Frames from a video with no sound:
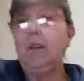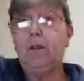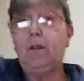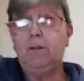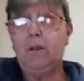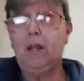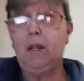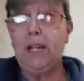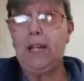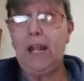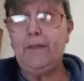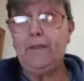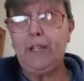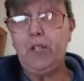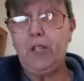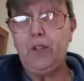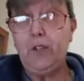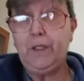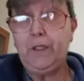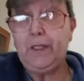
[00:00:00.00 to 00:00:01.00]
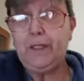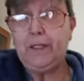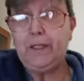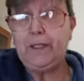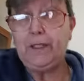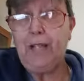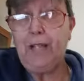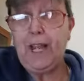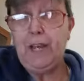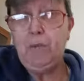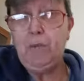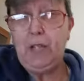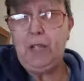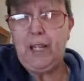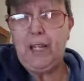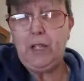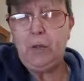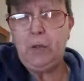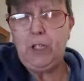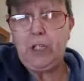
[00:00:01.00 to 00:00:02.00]
right, and they're using the same
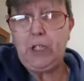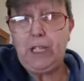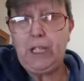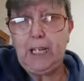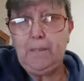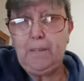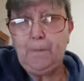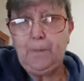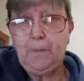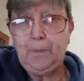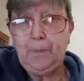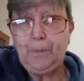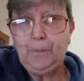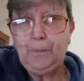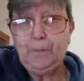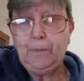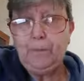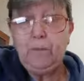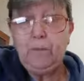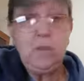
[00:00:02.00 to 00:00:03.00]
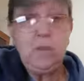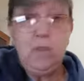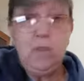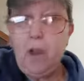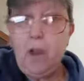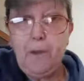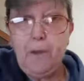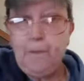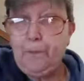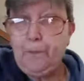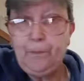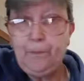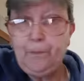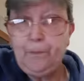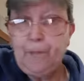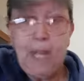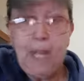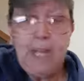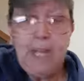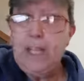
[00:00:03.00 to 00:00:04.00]
language again. No,
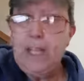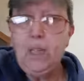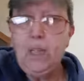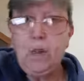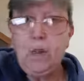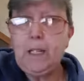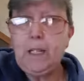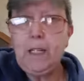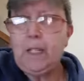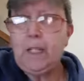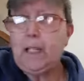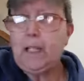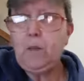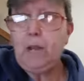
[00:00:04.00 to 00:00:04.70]
you're not going to get